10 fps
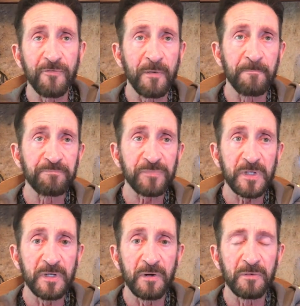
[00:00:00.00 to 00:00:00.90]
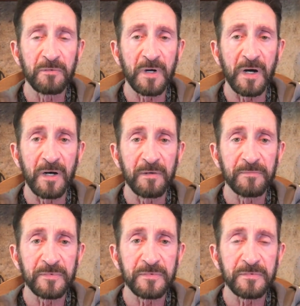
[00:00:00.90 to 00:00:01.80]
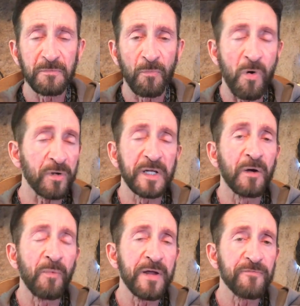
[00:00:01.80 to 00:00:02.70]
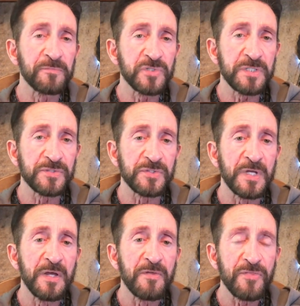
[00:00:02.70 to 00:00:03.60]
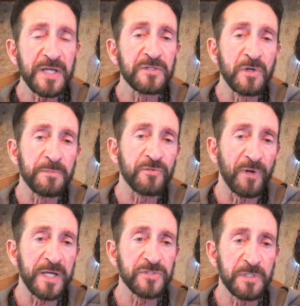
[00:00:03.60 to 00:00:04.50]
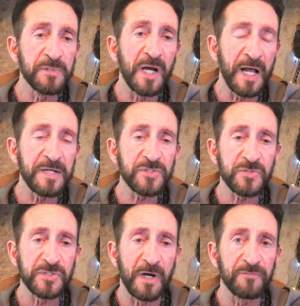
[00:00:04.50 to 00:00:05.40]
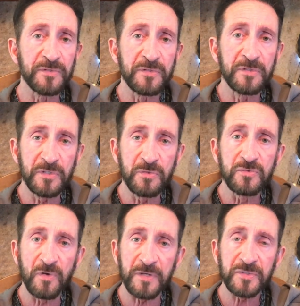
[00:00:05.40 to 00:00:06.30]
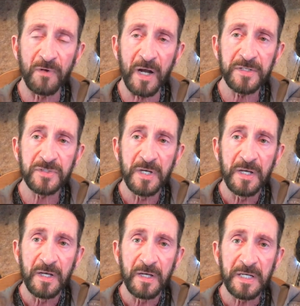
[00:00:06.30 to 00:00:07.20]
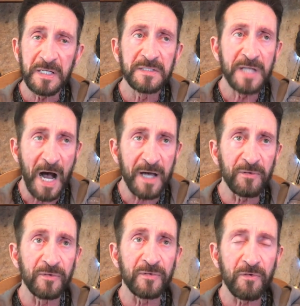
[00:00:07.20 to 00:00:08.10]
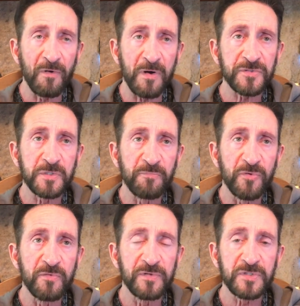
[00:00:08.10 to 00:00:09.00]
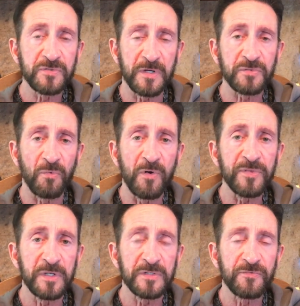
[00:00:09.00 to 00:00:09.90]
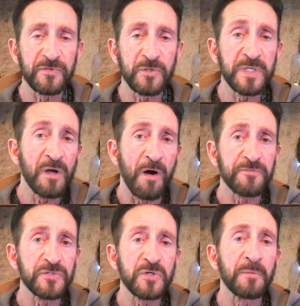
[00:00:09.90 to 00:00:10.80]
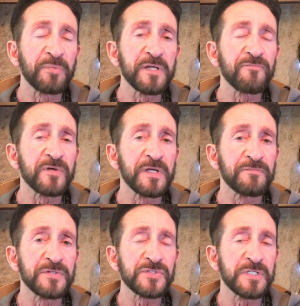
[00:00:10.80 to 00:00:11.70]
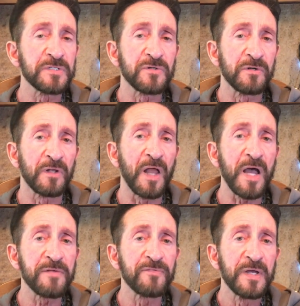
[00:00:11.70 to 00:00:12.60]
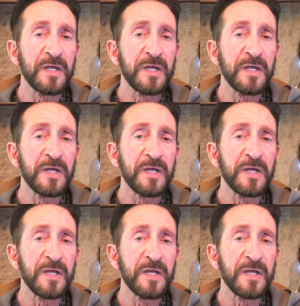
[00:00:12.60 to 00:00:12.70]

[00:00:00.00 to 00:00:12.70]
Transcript: from, you know, uh, walking away from Jesus? Think in terms of relationship. You got to ask yourself, do you trust Christ? He died on the cross to prove his trustworthiness for you. He offers you complete forgiveness and eternal life